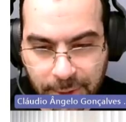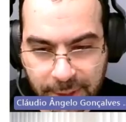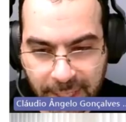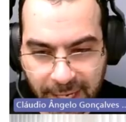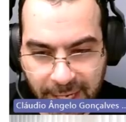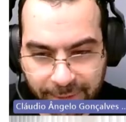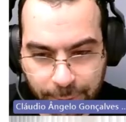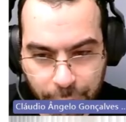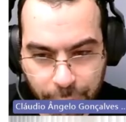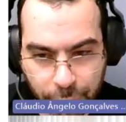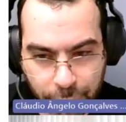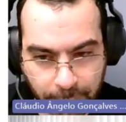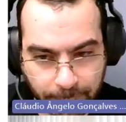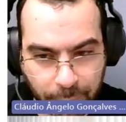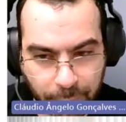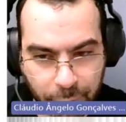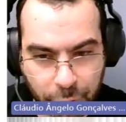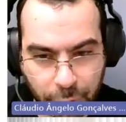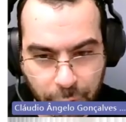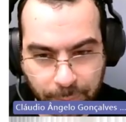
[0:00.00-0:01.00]
this is the average
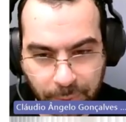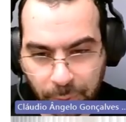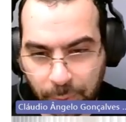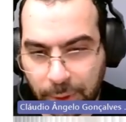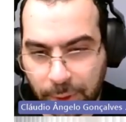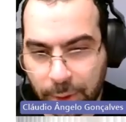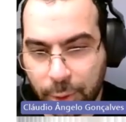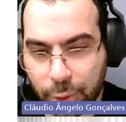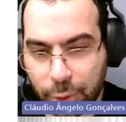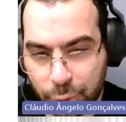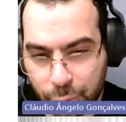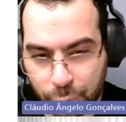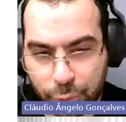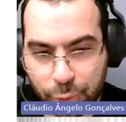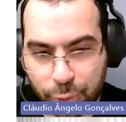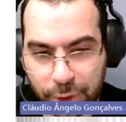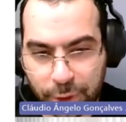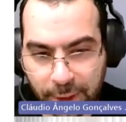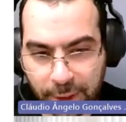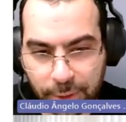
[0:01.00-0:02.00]
temperature between those
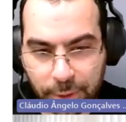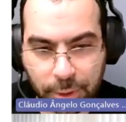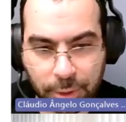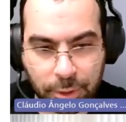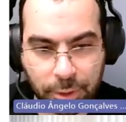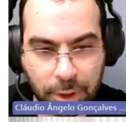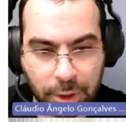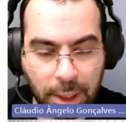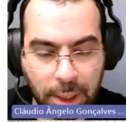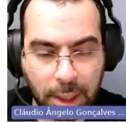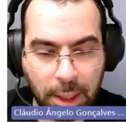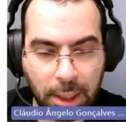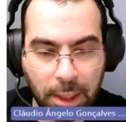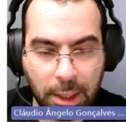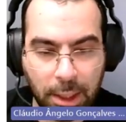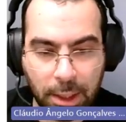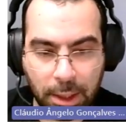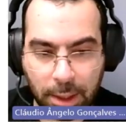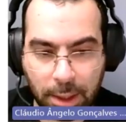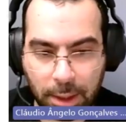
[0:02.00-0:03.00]
two sensors.
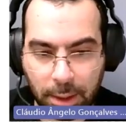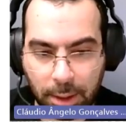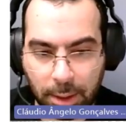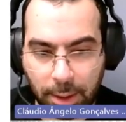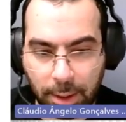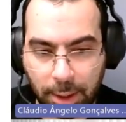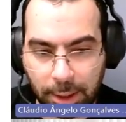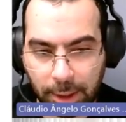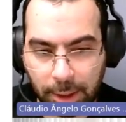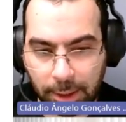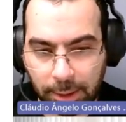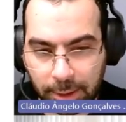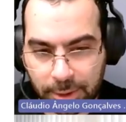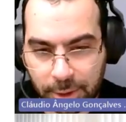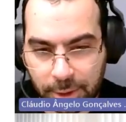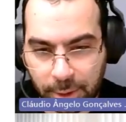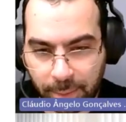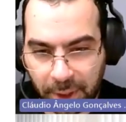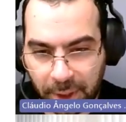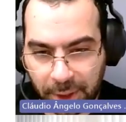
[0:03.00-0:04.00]
And
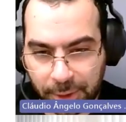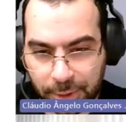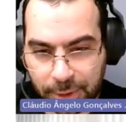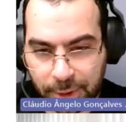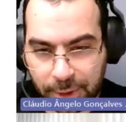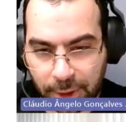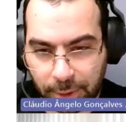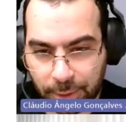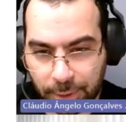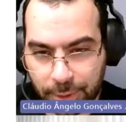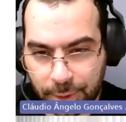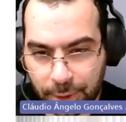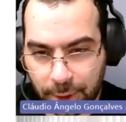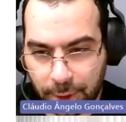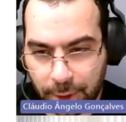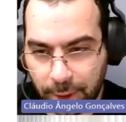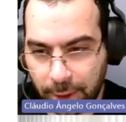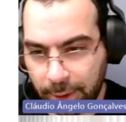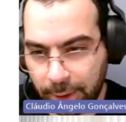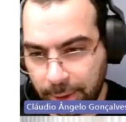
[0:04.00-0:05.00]
there's some other signals
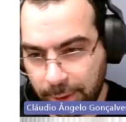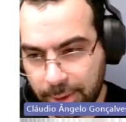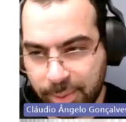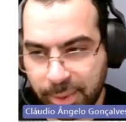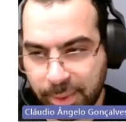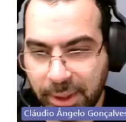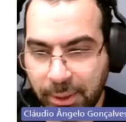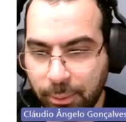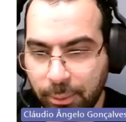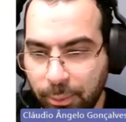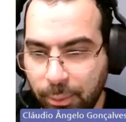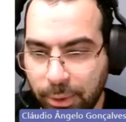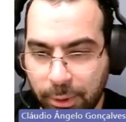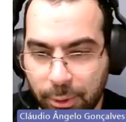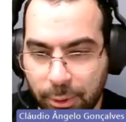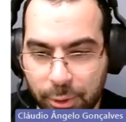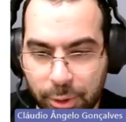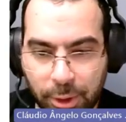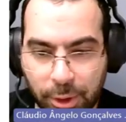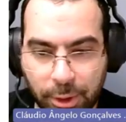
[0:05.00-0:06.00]
here. I'll explain
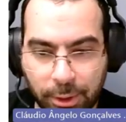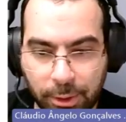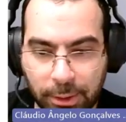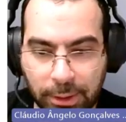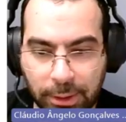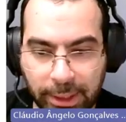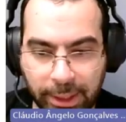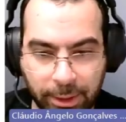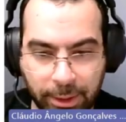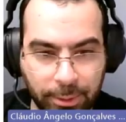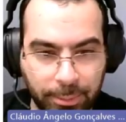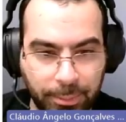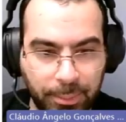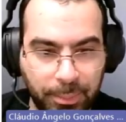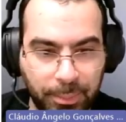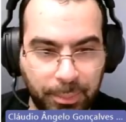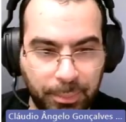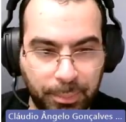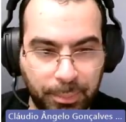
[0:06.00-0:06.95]
what those are later,